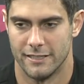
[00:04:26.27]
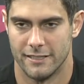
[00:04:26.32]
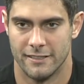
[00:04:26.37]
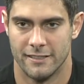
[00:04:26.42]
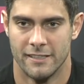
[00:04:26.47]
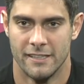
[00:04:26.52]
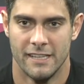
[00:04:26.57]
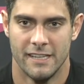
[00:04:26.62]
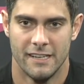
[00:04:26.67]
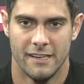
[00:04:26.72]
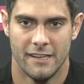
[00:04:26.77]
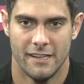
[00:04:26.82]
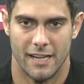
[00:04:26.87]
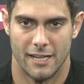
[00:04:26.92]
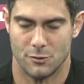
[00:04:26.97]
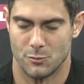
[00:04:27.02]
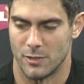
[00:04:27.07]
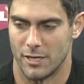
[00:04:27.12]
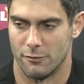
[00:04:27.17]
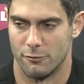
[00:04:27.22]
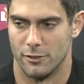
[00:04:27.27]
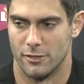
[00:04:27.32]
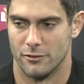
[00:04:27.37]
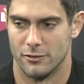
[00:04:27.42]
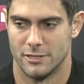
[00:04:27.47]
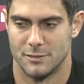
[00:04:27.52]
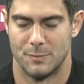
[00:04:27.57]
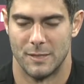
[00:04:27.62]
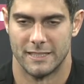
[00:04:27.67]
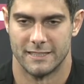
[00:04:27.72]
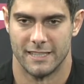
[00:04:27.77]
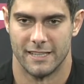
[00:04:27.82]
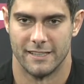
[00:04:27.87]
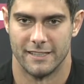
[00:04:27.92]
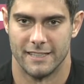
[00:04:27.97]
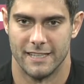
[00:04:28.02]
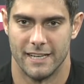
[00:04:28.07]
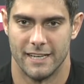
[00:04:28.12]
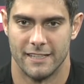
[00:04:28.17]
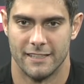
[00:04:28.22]
And that's what I really respect out of
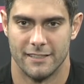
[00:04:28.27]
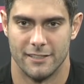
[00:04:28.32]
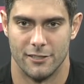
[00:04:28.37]
the guy.